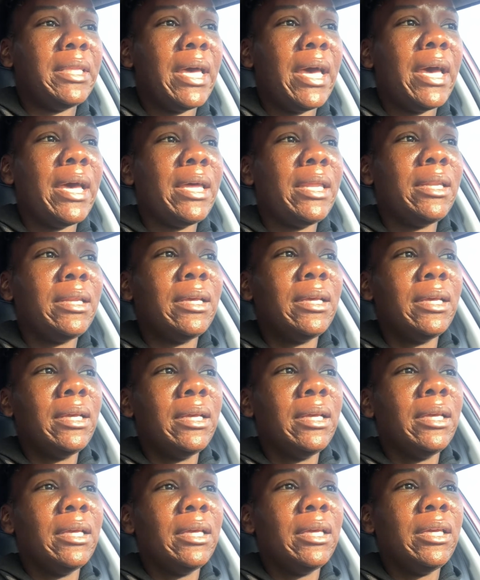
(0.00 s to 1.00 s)
that,
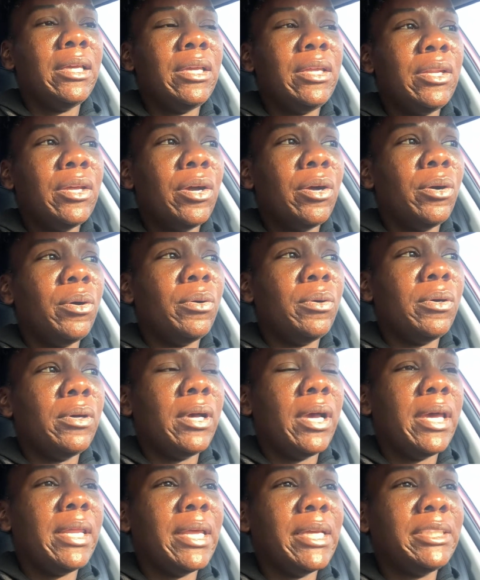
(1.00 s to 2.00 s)
you know,
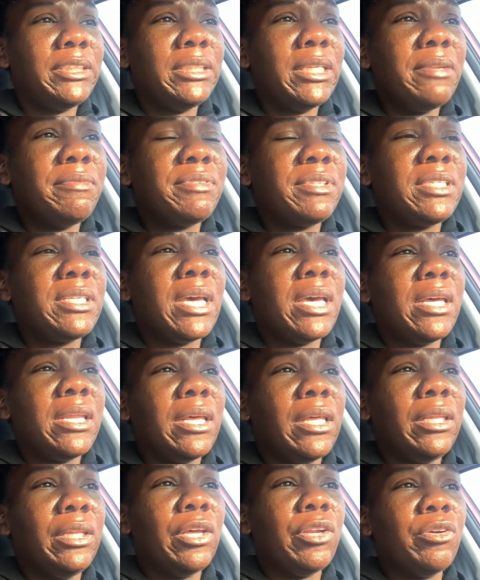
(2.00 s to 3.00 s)
and I should have said
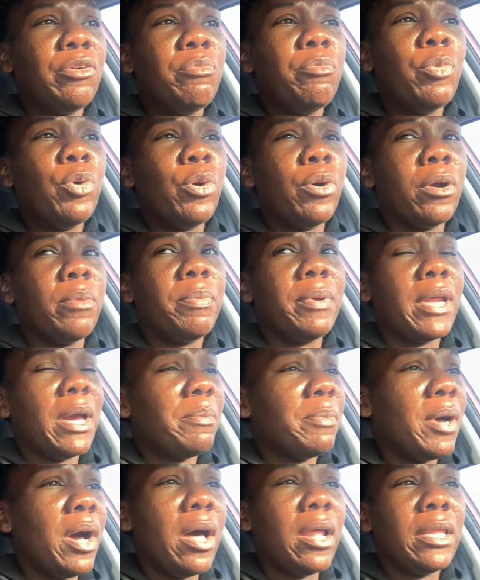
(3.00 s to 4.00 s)
a little more, but
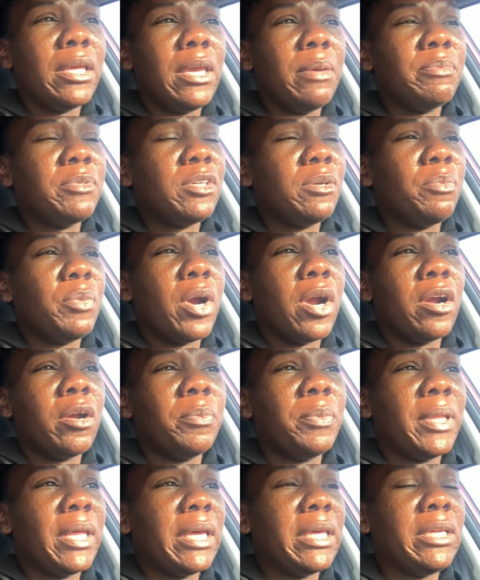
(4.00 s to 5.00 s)
I'm calling him tomorrow
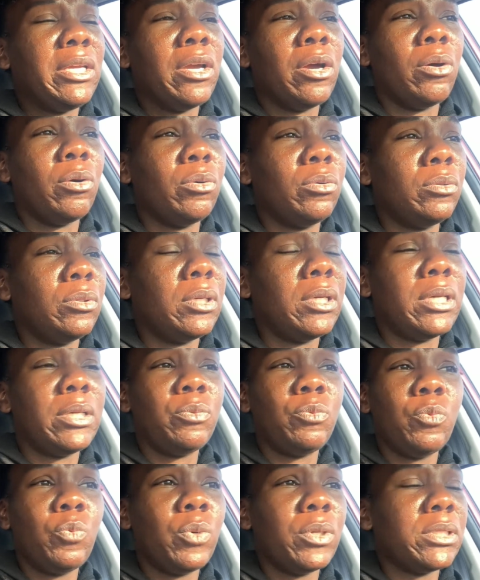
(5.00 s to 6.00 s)
and be like, yo,
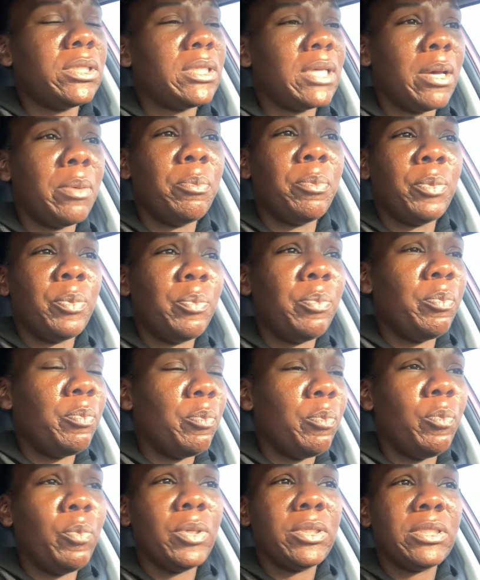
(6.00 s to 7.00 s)
what's up?
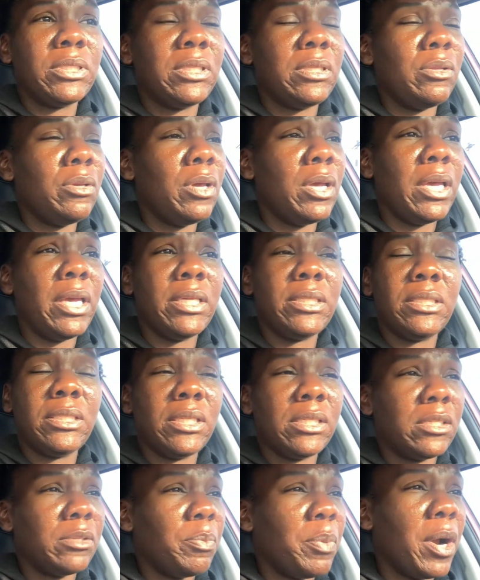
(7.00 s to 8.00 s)
Was is
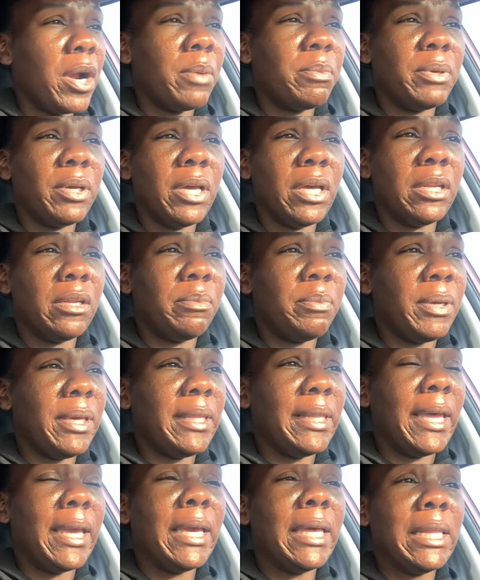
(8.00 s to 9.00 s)
this apartment going to be
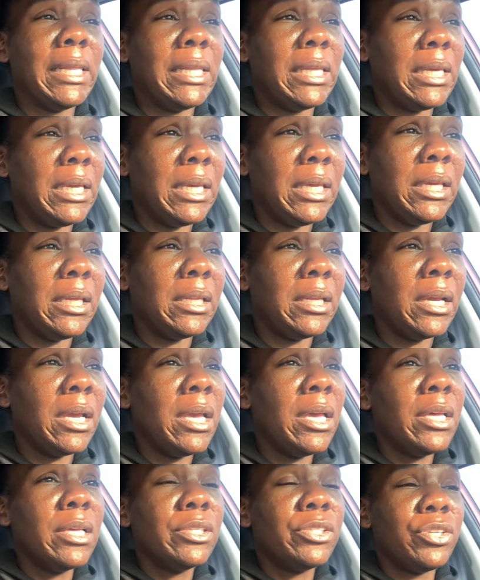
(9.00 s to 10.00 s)
like clean?
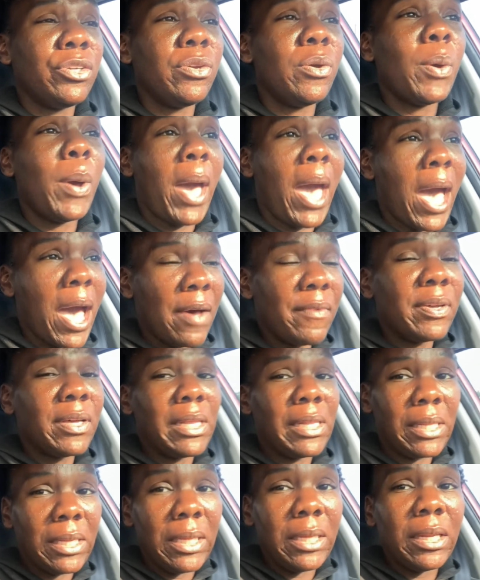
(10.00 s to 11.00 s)
Do you have a
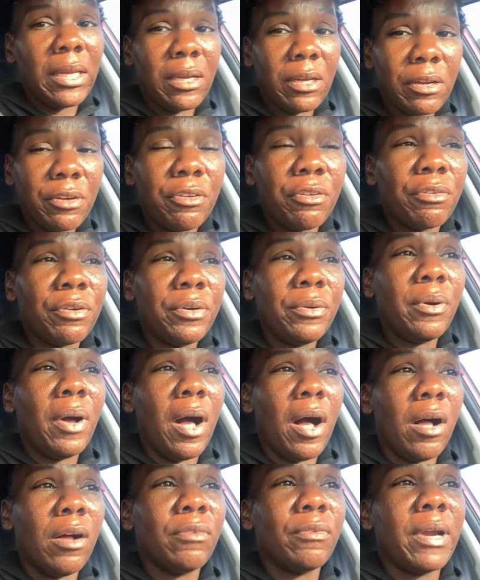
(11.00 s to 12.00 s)
cleaning crew
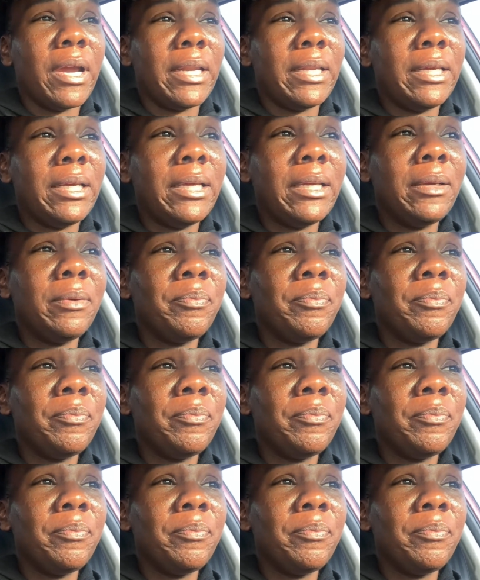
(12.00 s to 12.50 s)
already?